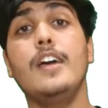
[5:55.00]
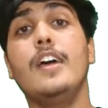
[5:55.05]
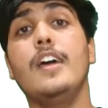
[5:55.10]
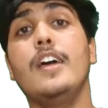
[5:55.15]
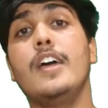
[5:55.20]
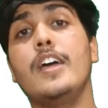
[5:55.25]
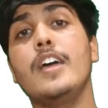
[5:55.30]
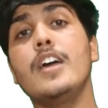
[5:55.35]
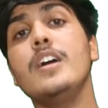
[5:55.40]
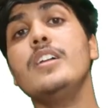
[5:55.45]

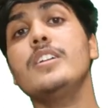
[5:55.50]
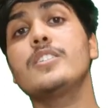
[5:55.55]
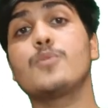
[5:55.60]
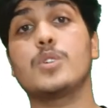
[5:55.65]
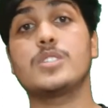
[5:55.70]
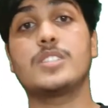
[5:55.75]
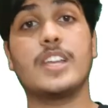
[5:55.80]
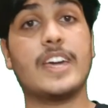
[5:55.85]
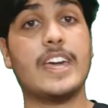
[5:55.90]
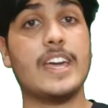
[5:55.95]
Here it
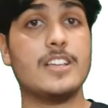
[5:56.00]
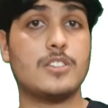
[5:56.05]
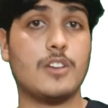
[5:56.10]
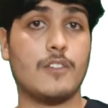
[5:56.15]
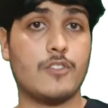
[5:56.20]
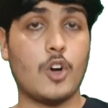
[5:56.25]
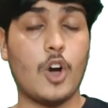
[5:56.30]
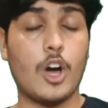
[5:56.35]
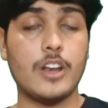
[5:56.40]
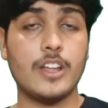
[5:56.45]
was the case
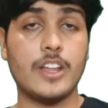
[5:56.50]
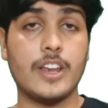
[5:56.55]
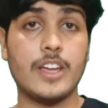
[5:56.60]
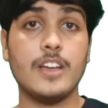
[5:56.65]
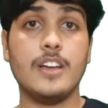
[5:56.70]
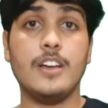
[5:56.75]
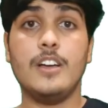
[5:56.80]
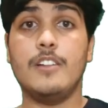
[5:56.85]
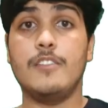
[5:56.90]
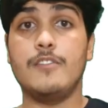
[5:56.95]
of
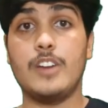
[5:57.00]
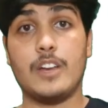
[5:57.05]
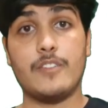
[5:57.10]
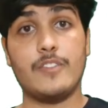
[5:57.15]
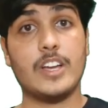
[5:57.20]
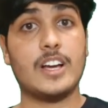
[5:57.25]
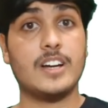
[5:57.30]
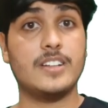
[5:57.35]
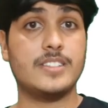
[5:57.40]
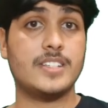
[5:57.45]
cornering, where we
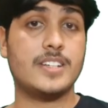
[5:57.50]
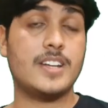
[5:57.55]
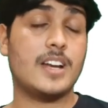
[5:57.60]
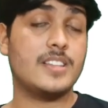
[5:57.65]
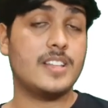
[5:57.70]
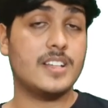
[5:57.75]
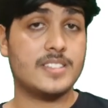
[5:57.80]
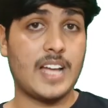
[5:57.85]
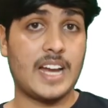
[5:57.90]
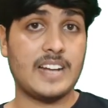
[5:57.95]
considered
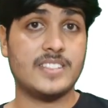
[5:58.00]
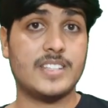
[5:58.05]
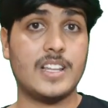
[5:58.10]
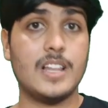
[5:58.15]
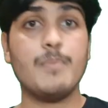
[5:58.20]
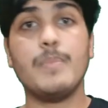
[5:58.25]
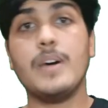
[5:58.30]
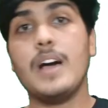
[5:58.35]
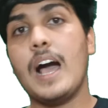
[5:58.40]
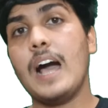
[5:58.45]
the side
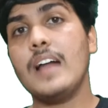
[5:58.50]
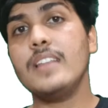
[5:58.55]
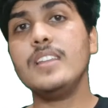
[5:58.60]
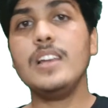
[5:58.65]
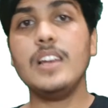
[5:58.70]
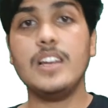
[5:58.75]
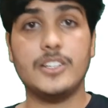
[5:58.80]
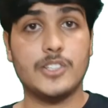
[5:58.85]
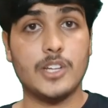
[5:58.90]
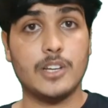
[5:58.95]
slip and the
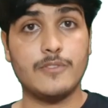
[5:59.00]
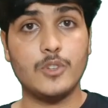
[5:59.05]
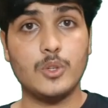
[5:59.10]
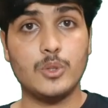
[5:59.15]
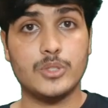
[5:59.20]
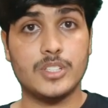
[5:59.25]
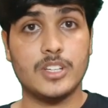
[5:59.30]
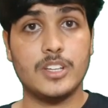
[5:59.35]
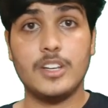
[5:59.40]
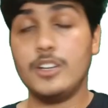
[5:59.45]
lateral
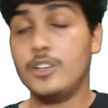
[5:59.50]
force.